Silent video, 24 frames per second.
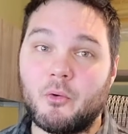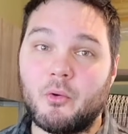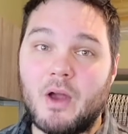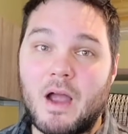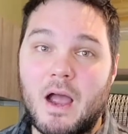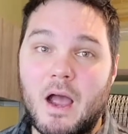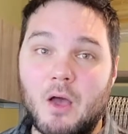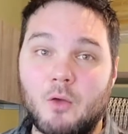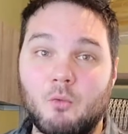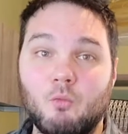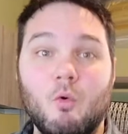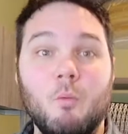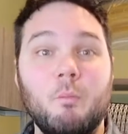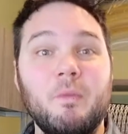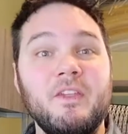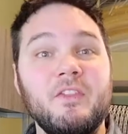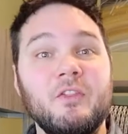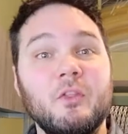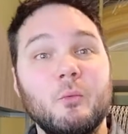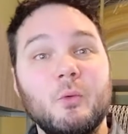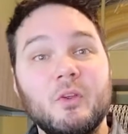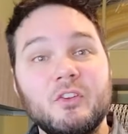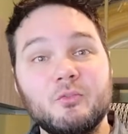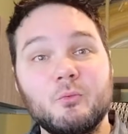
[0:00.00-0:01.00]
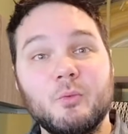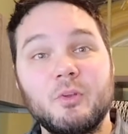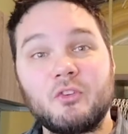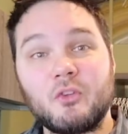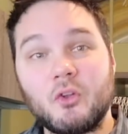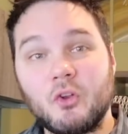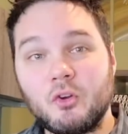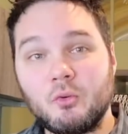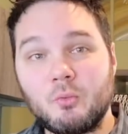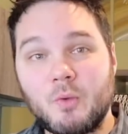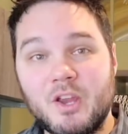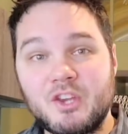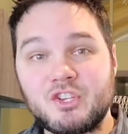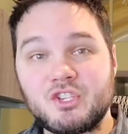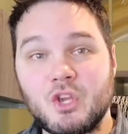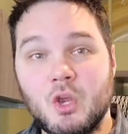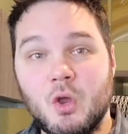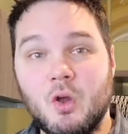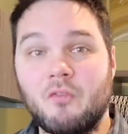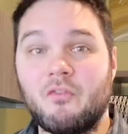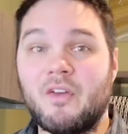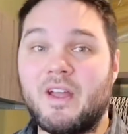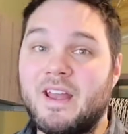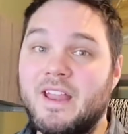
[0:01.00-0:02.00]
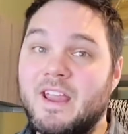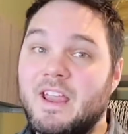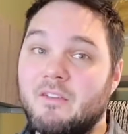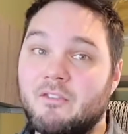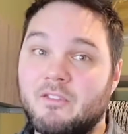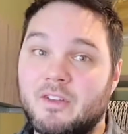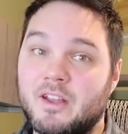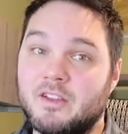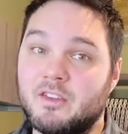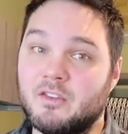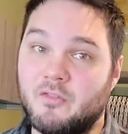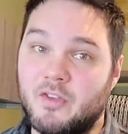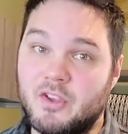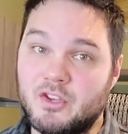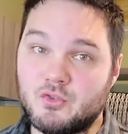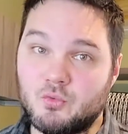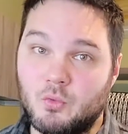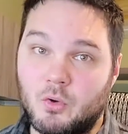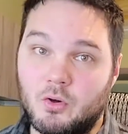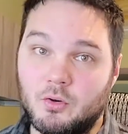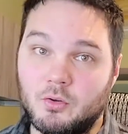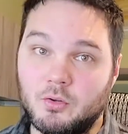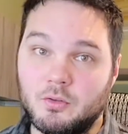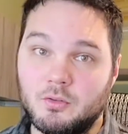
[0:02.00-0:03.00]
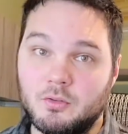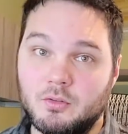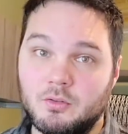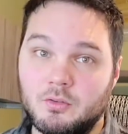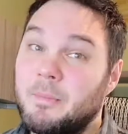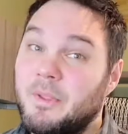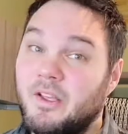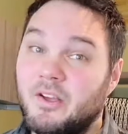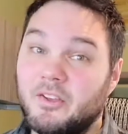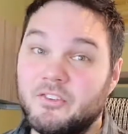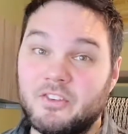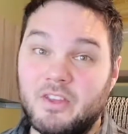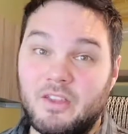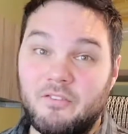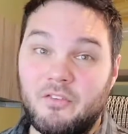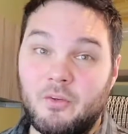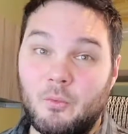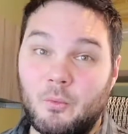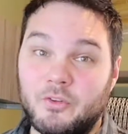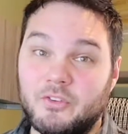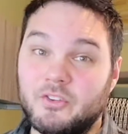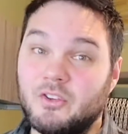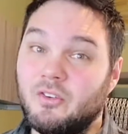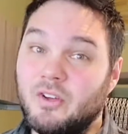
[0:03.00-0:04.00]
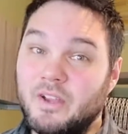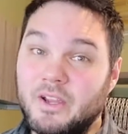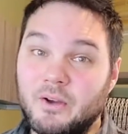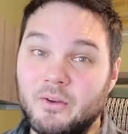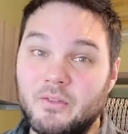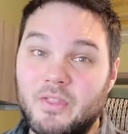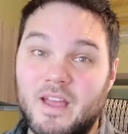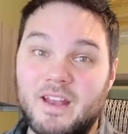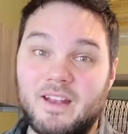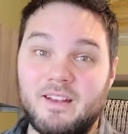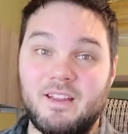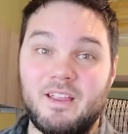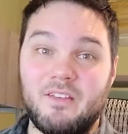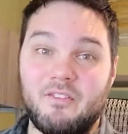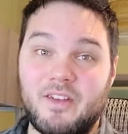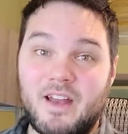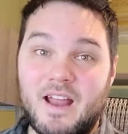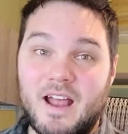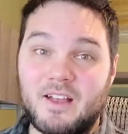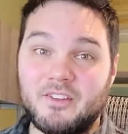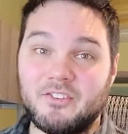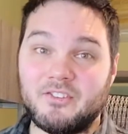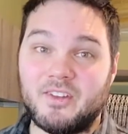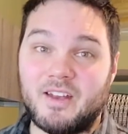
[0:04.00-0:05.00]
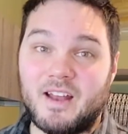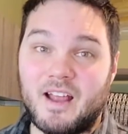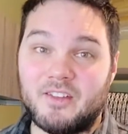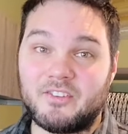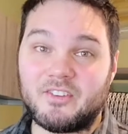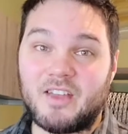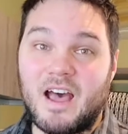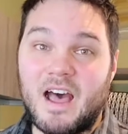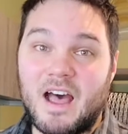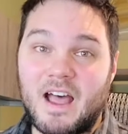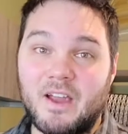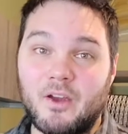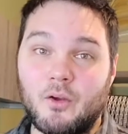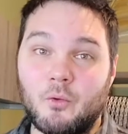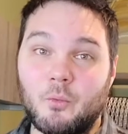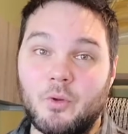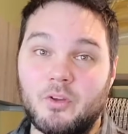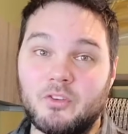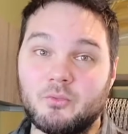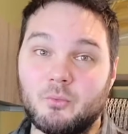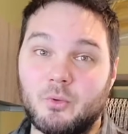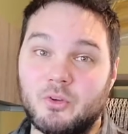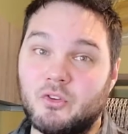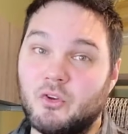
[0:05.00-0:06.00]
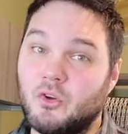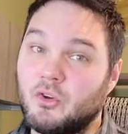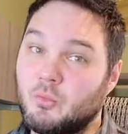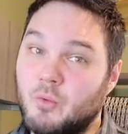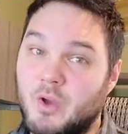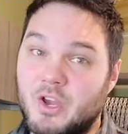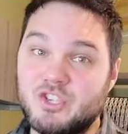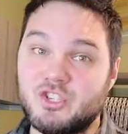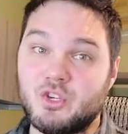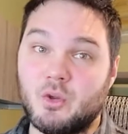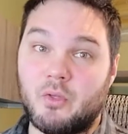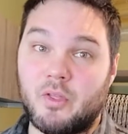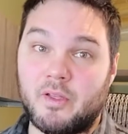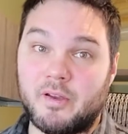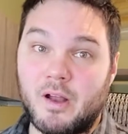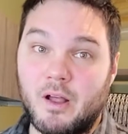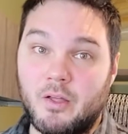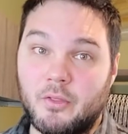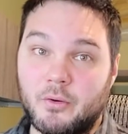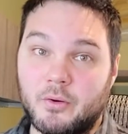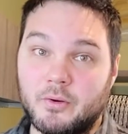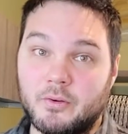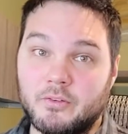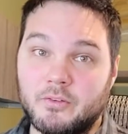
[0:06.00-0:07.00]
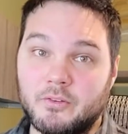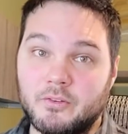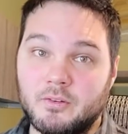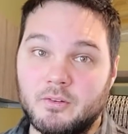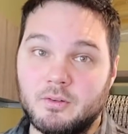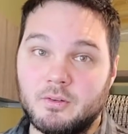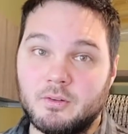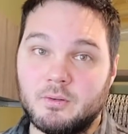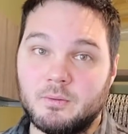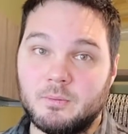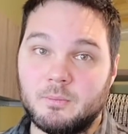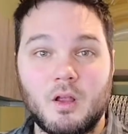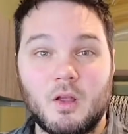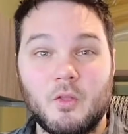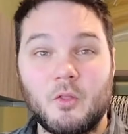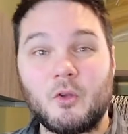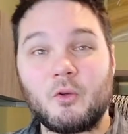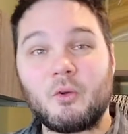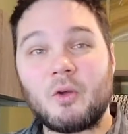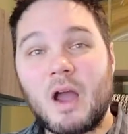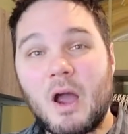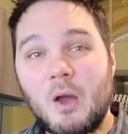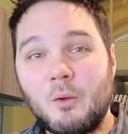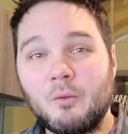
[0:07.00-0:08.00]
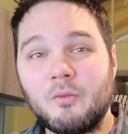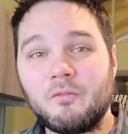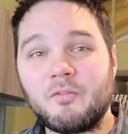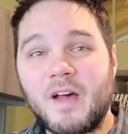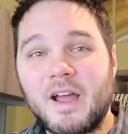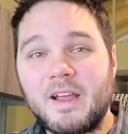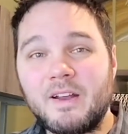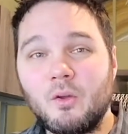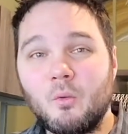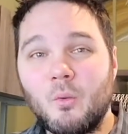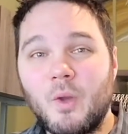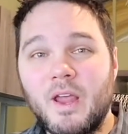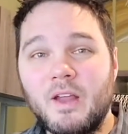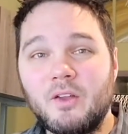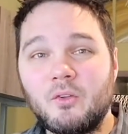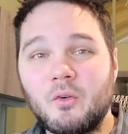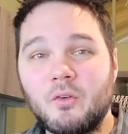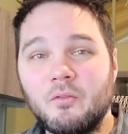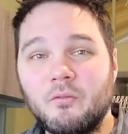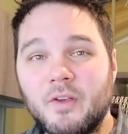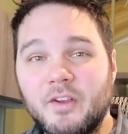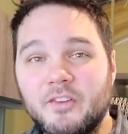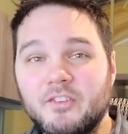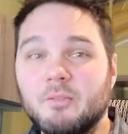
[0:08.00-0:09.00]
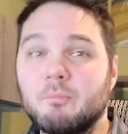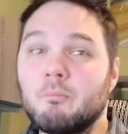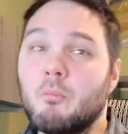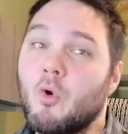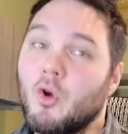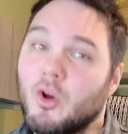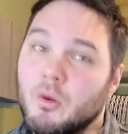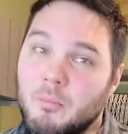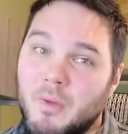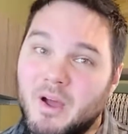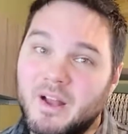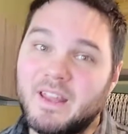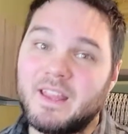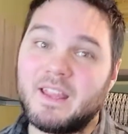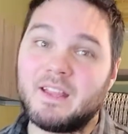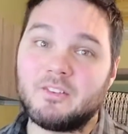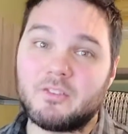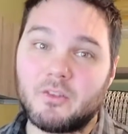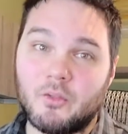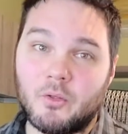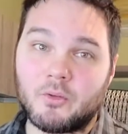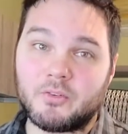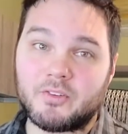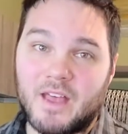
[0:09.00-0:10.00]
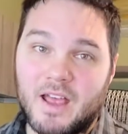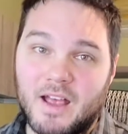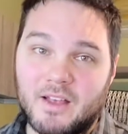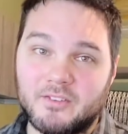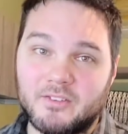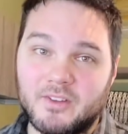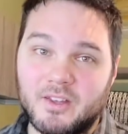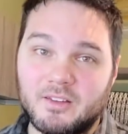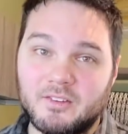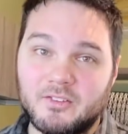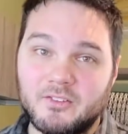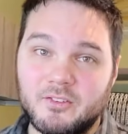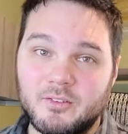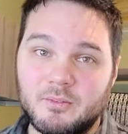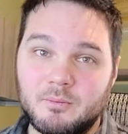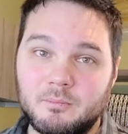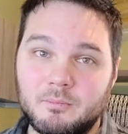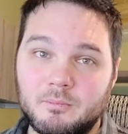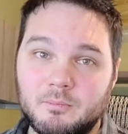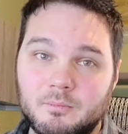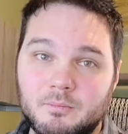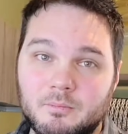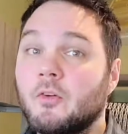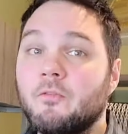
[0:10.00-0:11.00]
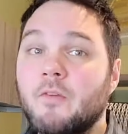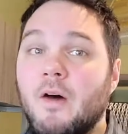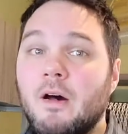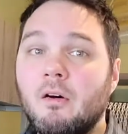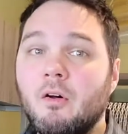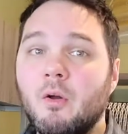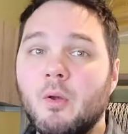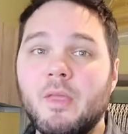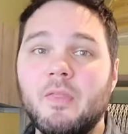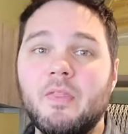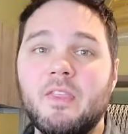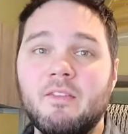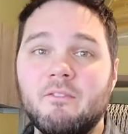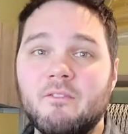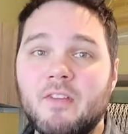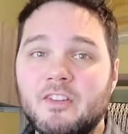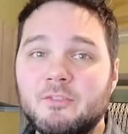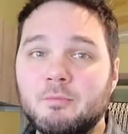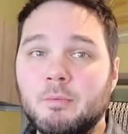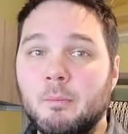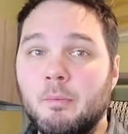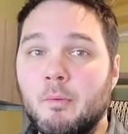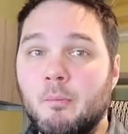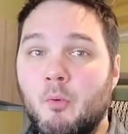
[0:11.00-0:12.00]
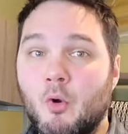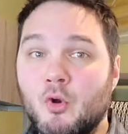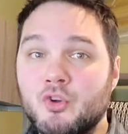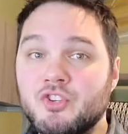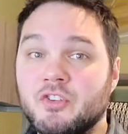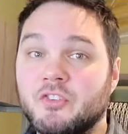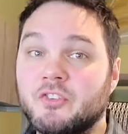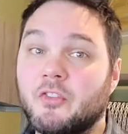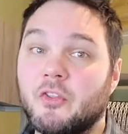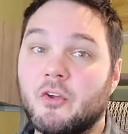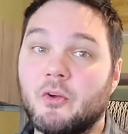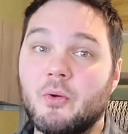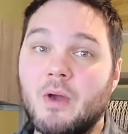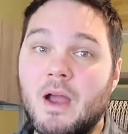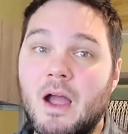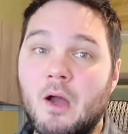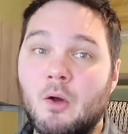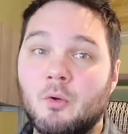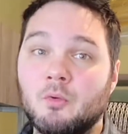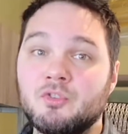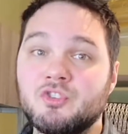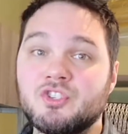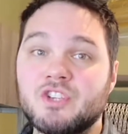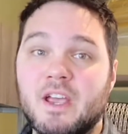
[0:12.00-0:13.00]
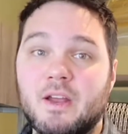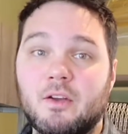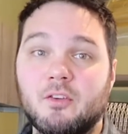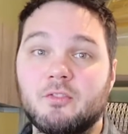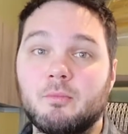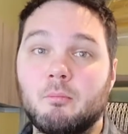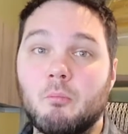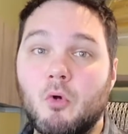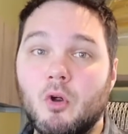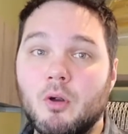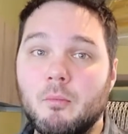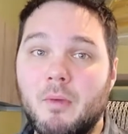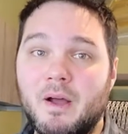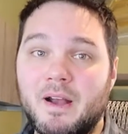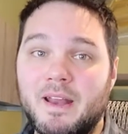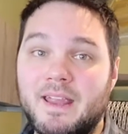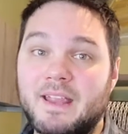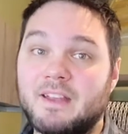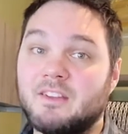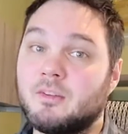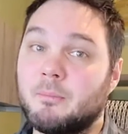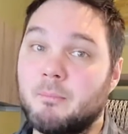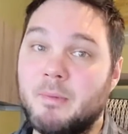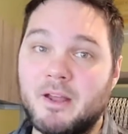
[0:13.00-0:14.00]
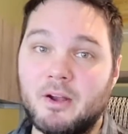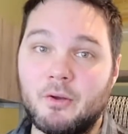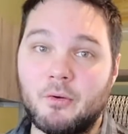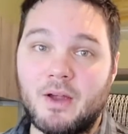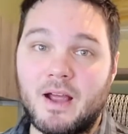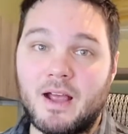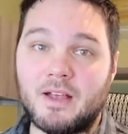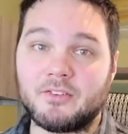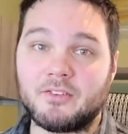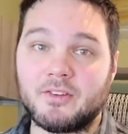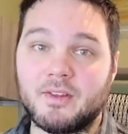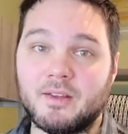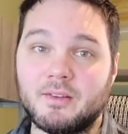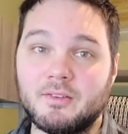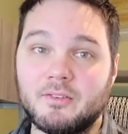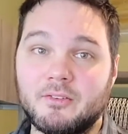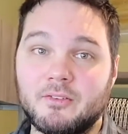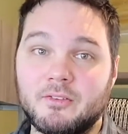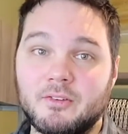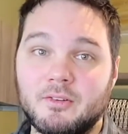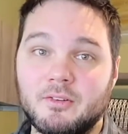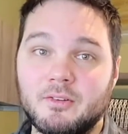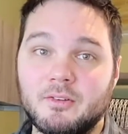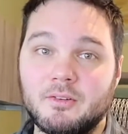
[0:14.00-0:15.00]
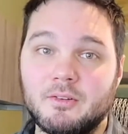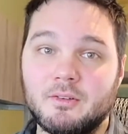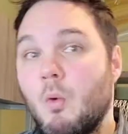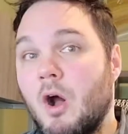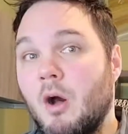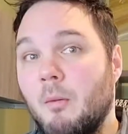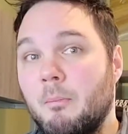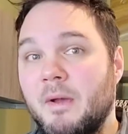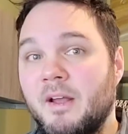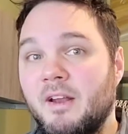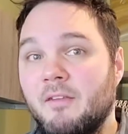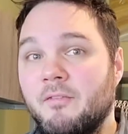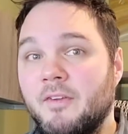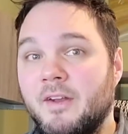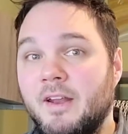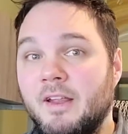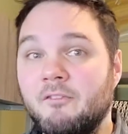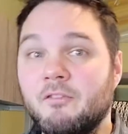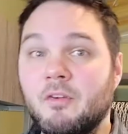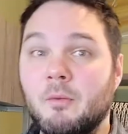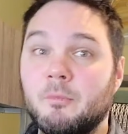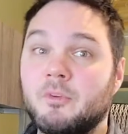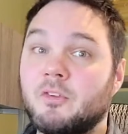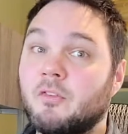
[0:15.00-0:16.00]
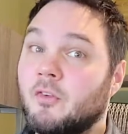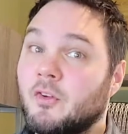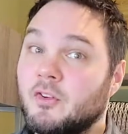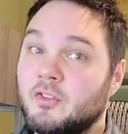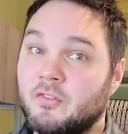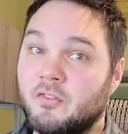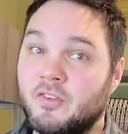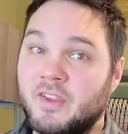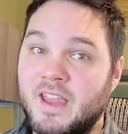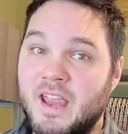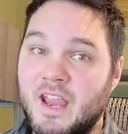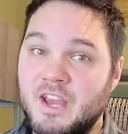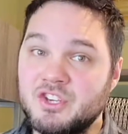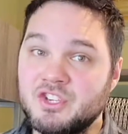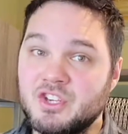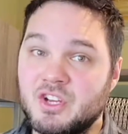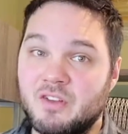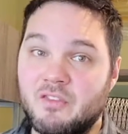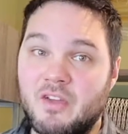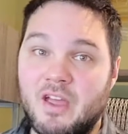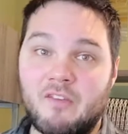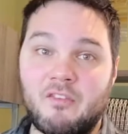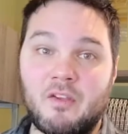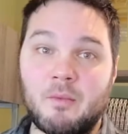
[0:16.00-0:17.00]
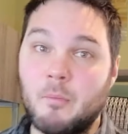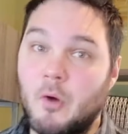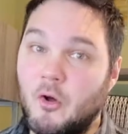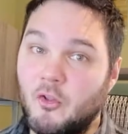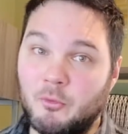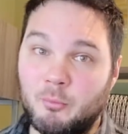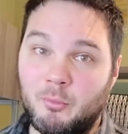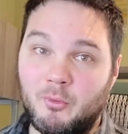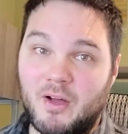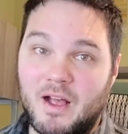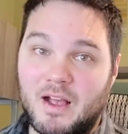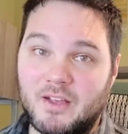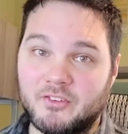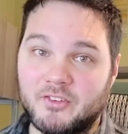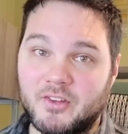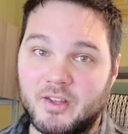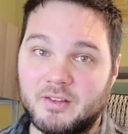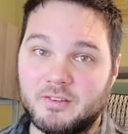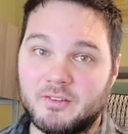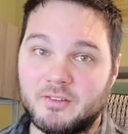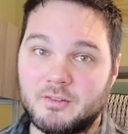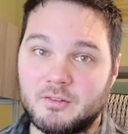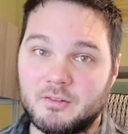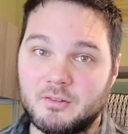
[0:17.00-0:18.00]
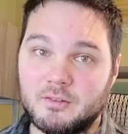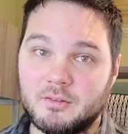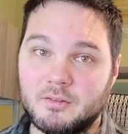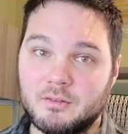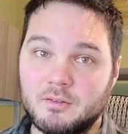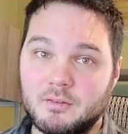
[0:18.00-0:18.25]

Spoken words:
of the crowd will beat the risk-return ratio of any given individual, because if it was clear that a given asset has a higher risk-return ratio than others, the crowd would find a way to invest more money into those assets. So following the investment proportions of the crowd channels more money into better assets, while benefiting from diversification of having multiple assets.